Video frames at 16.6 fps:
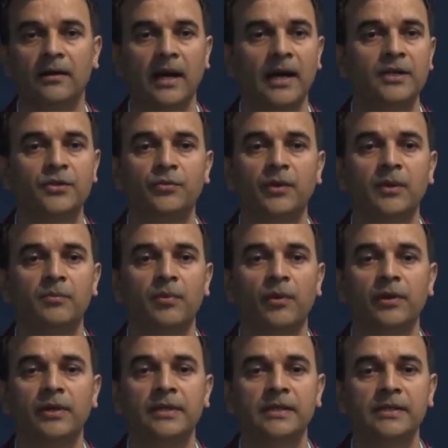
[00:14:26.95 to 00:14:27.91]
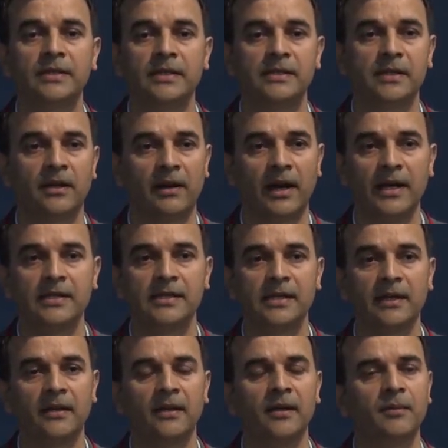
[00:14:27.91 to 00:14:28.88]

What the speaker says: Right-wing politics is arising.